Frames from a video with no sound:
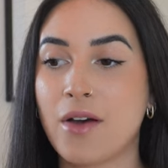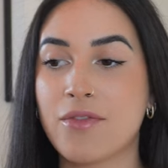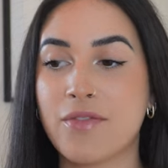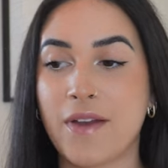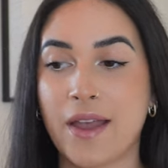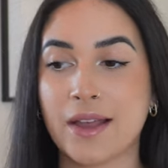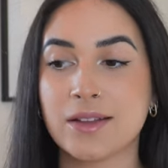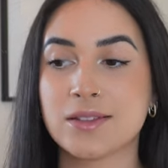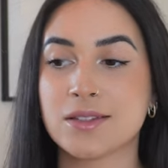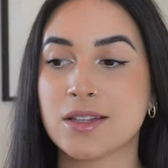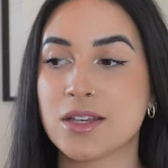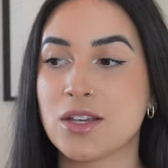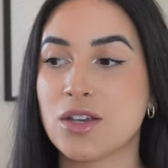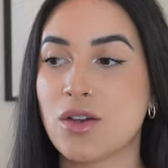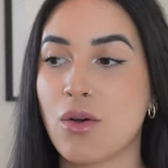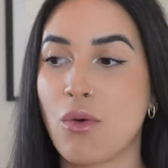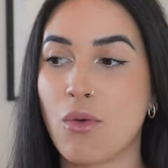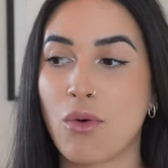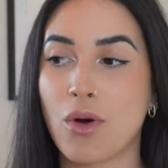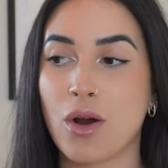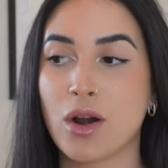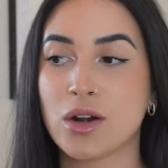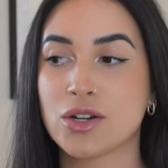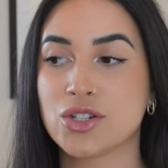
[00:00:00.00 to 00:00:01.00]
a Fansly
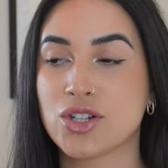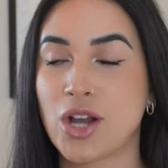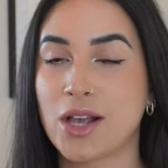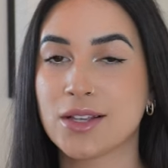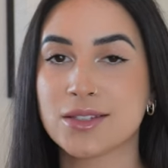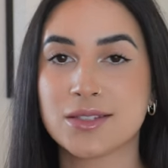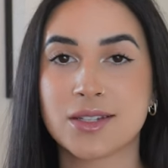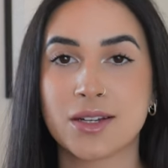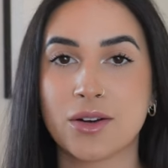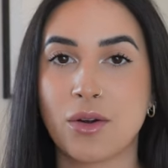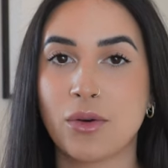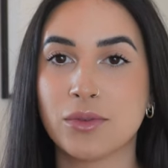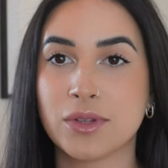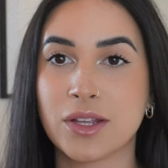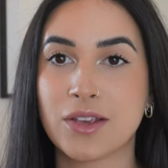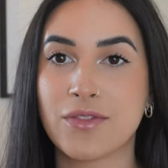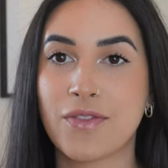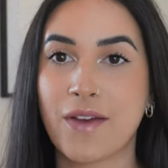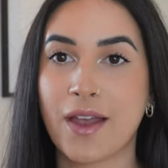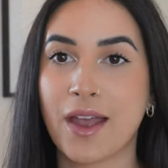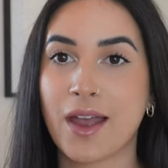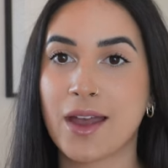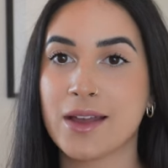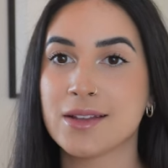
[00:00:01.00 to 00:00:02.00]
or just an
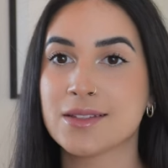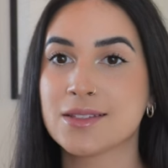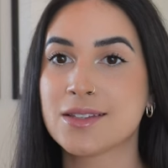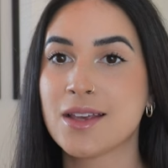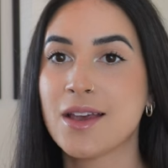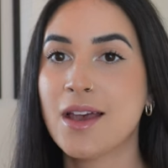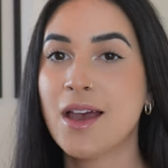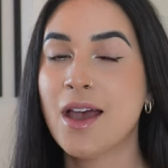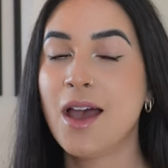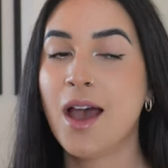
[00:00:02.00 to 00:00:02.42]
OnlyFans.